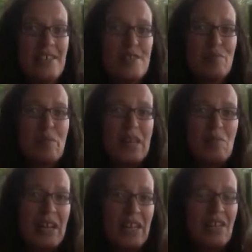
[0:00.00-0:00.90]
spend the
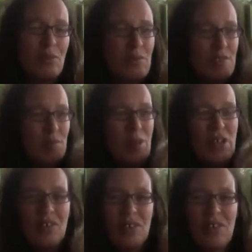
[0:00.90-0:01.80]
money you would spend
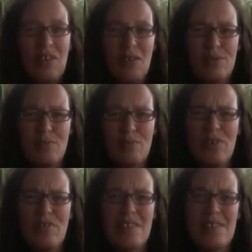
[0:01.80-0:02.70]
on going to
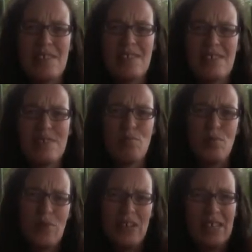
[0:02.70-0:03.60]
movies and
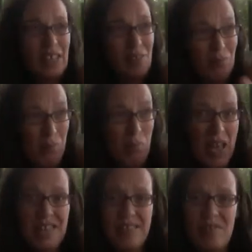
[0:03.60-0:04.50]
supporting that massive